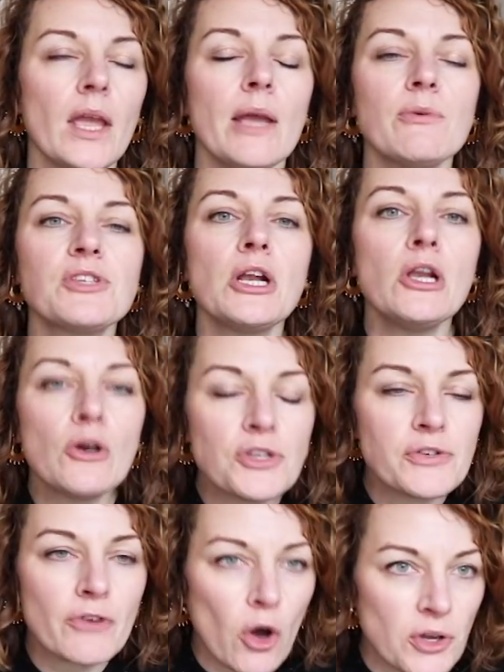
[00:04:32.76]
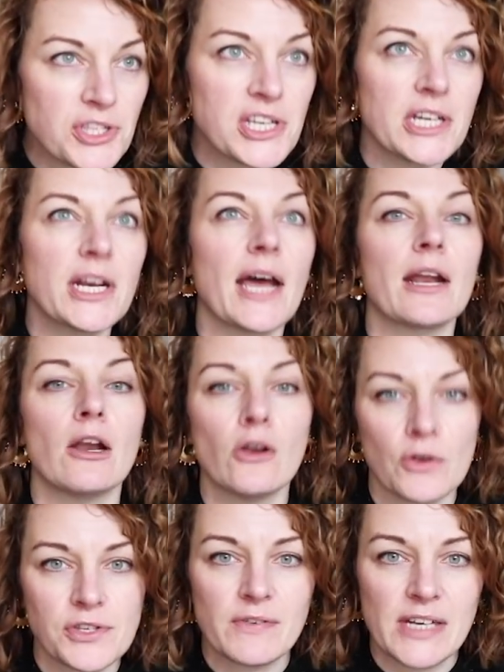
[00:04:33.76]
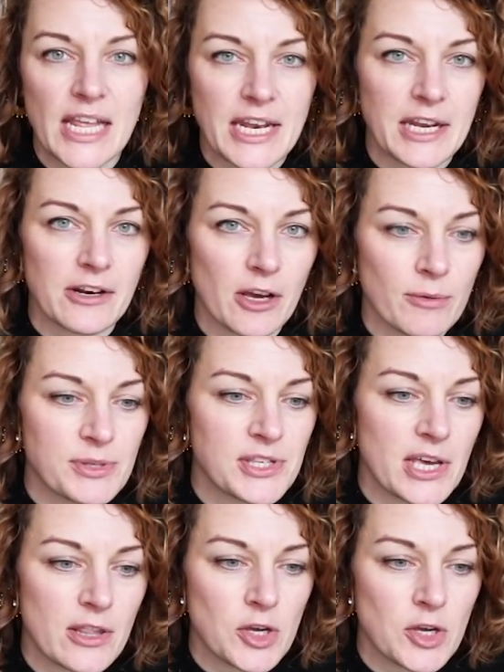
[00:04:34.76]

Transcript: it was a lot of cotton and a lot of linen, I would say.